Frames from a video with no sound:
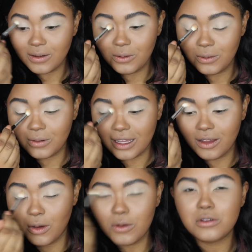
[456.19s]
Ooh,
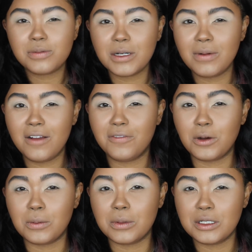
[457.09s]
who's been around
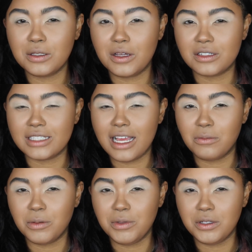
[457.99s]
for a real long
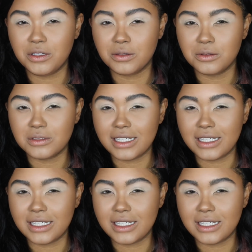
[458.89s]
time with beauty gurus?